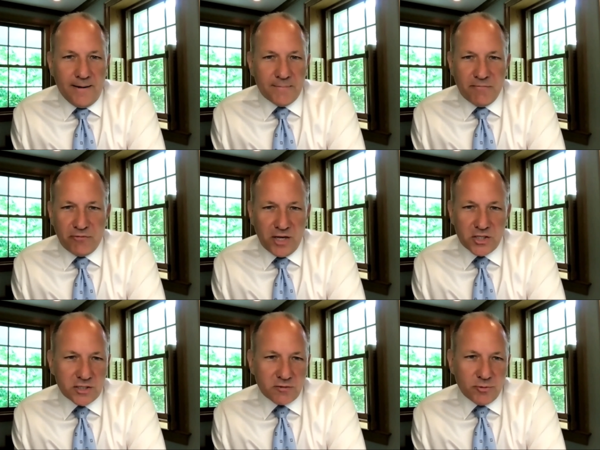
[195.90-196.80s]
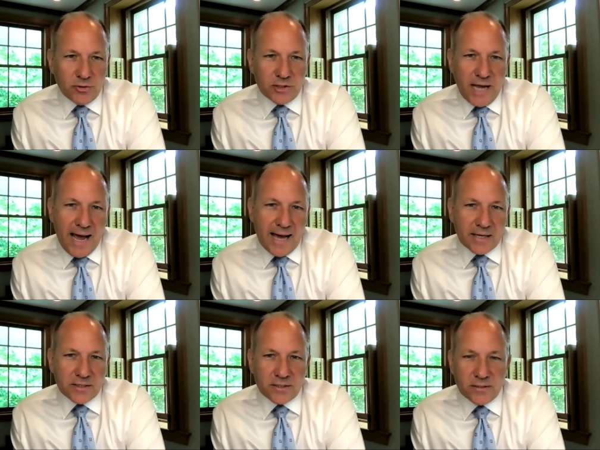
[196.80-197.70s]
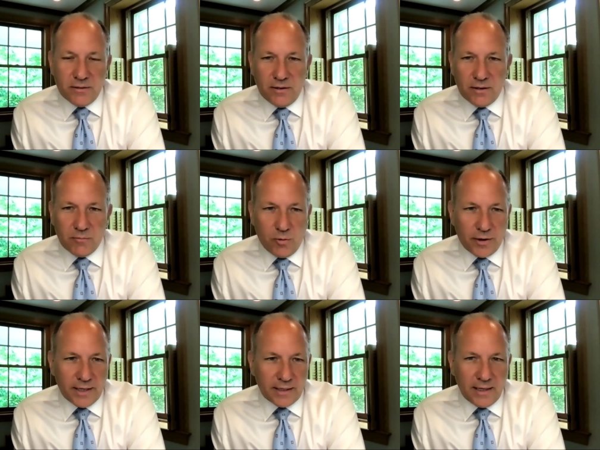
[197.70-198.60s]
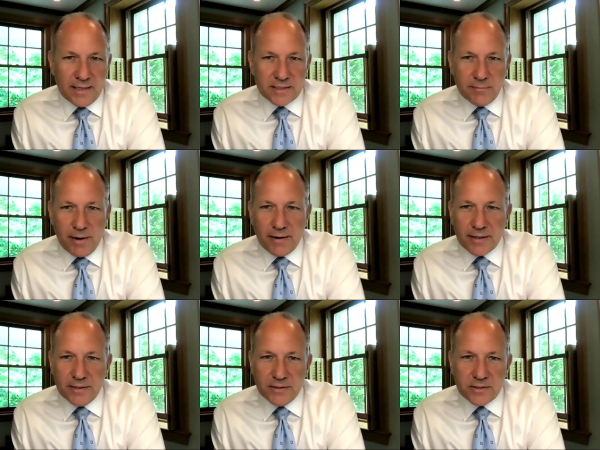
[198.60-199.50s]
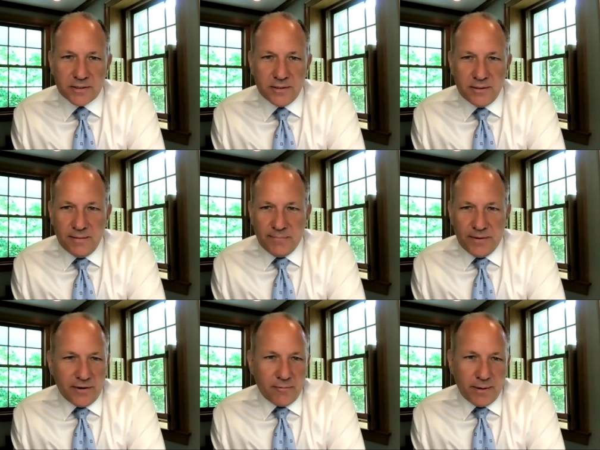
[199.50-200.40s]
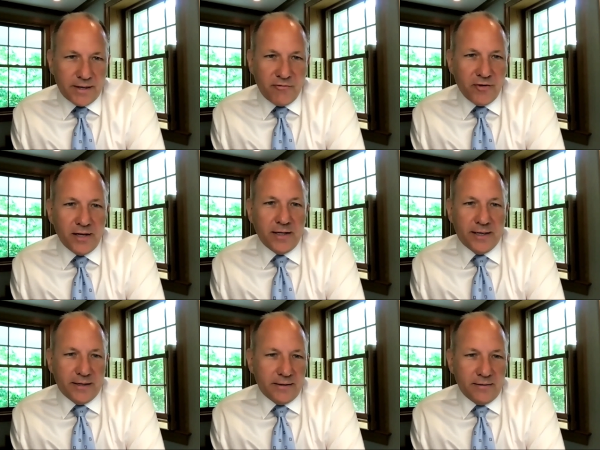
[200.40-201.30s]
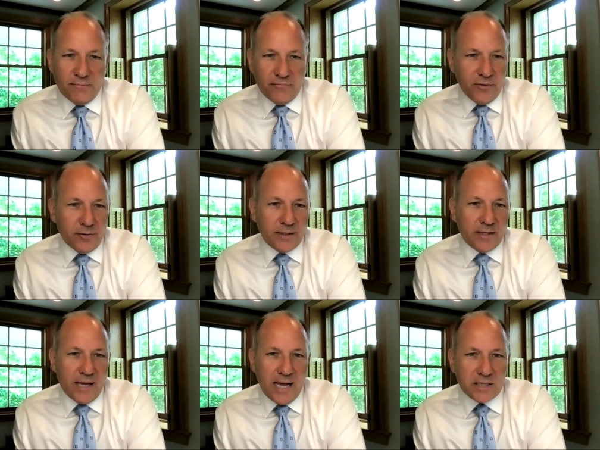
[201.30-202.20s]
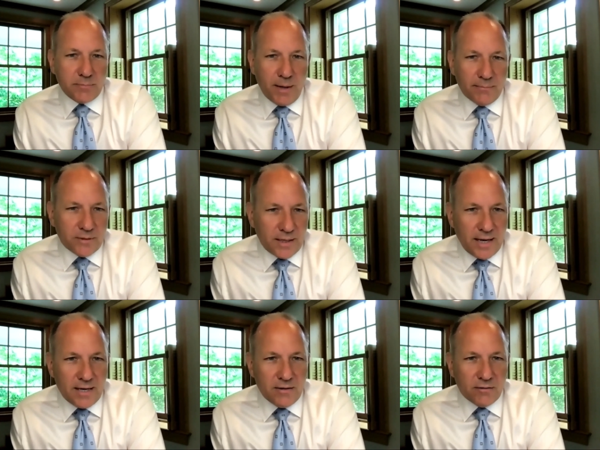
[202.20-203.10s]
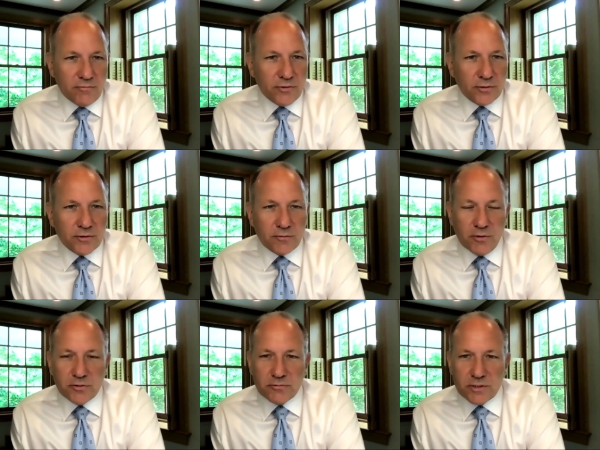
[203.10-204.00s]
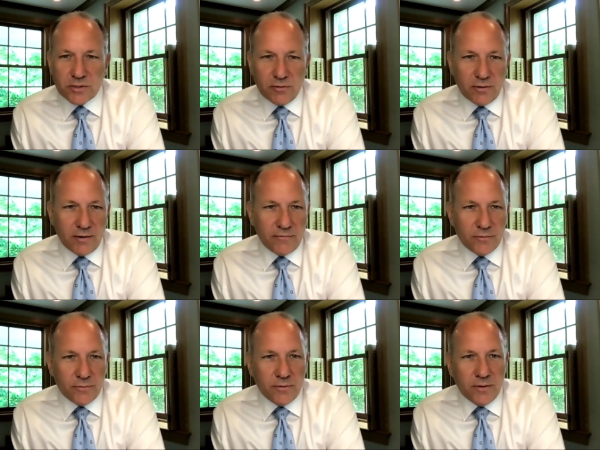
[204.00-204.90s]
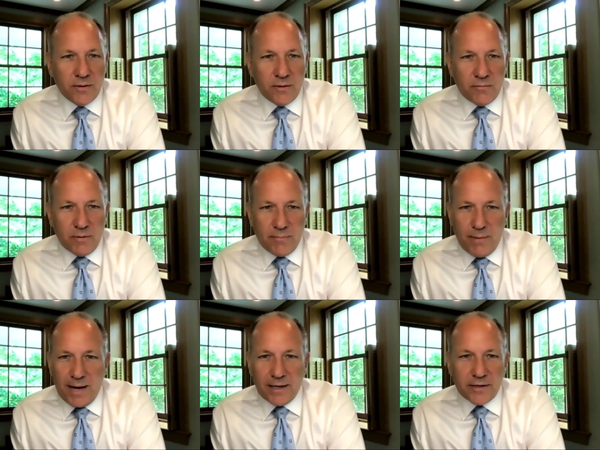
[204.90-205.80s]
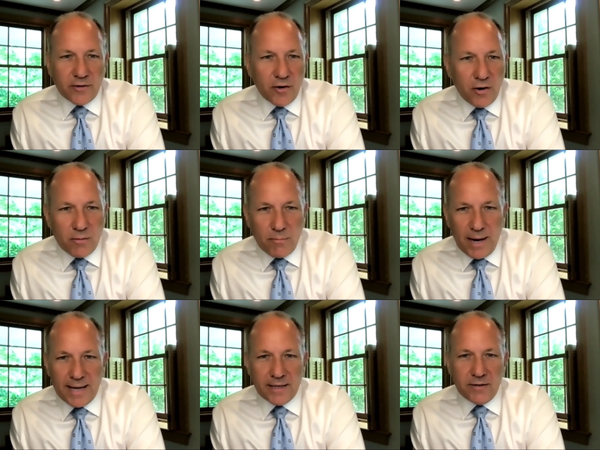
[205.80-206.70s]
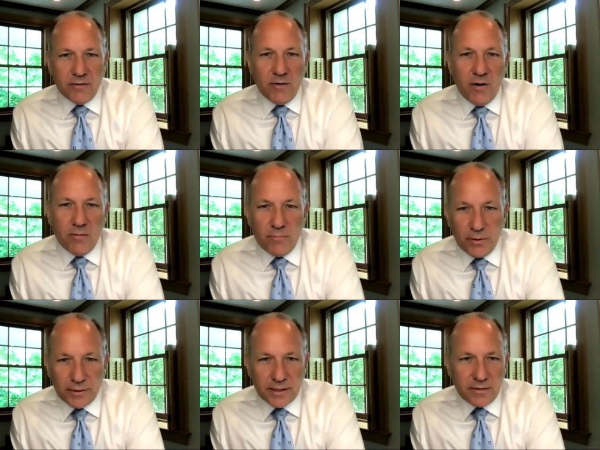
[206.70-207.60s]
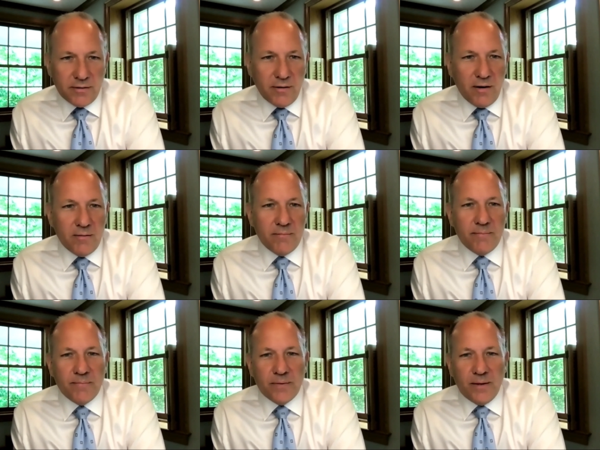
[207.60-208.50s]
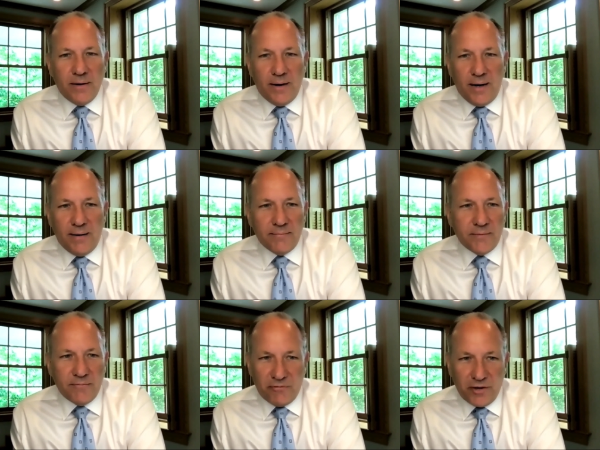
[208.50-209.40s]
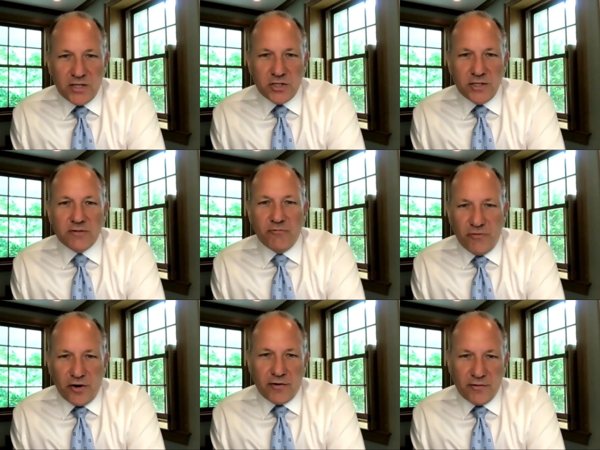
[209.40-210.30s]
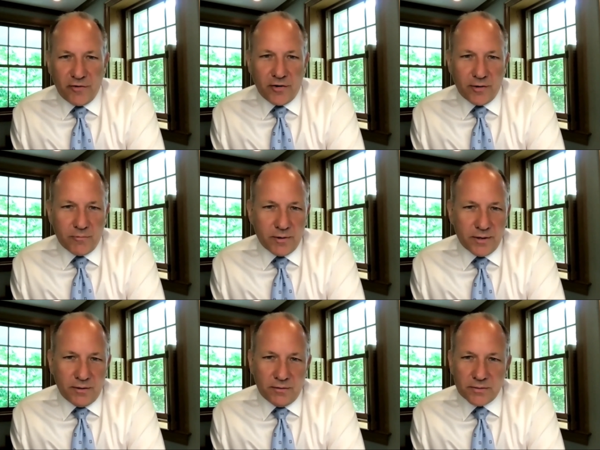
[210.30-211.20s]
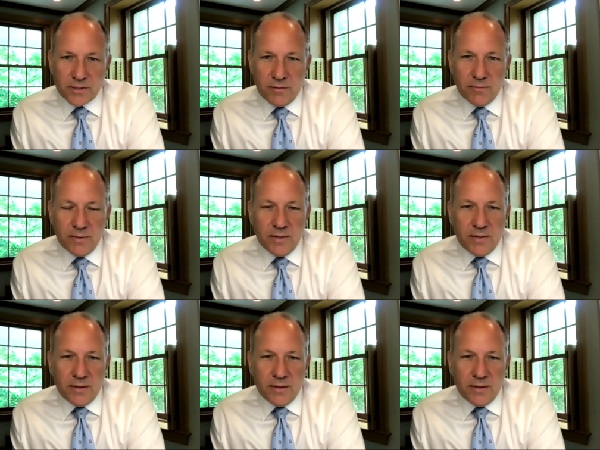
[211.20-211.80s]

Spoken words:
Inflation's a real tax on working class Americans. They're already feeling it. You feel it at the gas pump today. You can feel it at the grocery store if you're remodeling your home, buying a new home, building a new home. Inflation is very, very real. So,